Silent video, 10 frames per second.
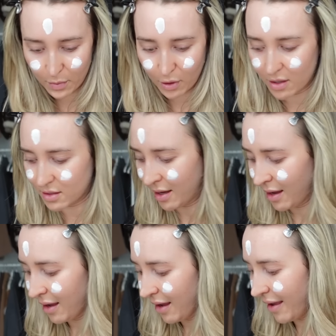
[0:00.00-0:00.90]
because
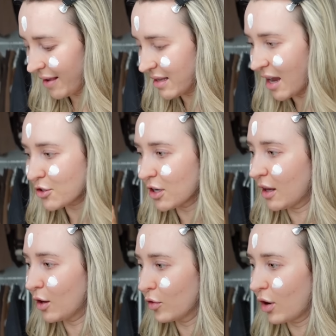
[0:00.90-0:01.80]
it's
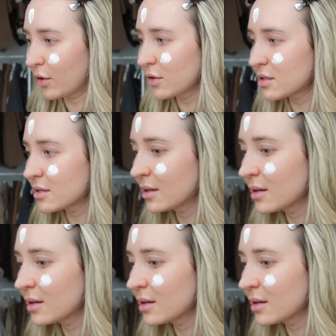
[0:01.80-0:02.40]
actually gross.